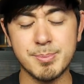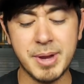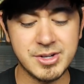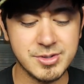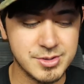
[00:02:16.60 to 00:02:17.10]

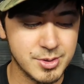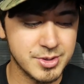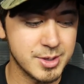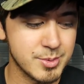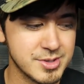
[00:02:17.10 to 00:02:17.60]
patrons
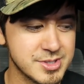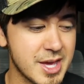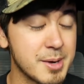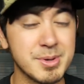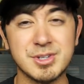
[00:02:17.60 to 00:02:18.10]
only where there's
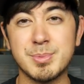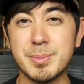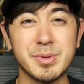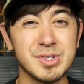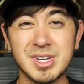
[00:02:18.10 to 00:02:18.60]
not a bunch of
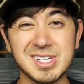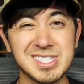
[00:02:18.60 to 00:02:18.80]
people and you can